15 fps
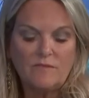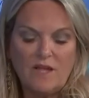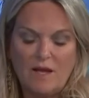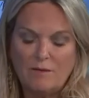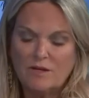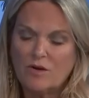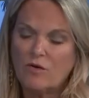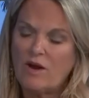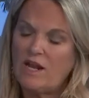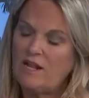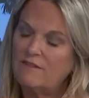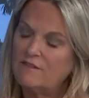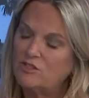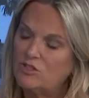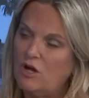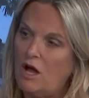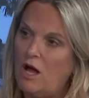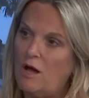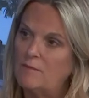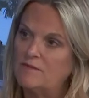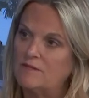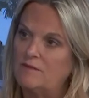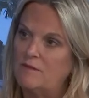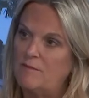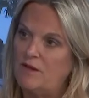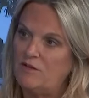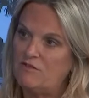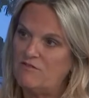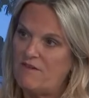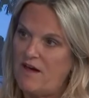in creating the jobs and the
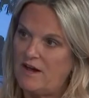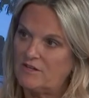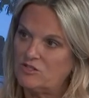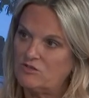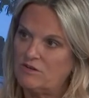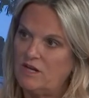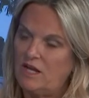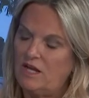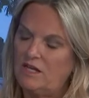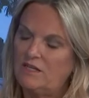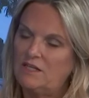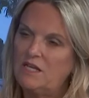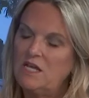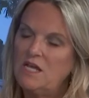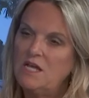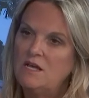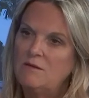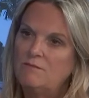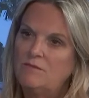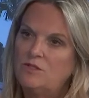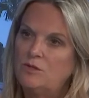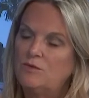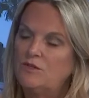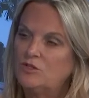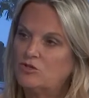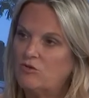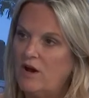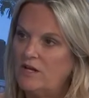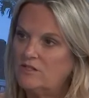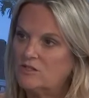manufacturing and doing the
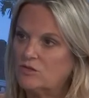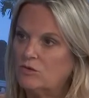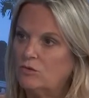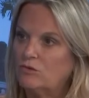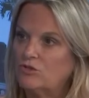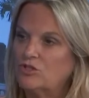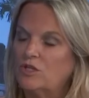trade schools.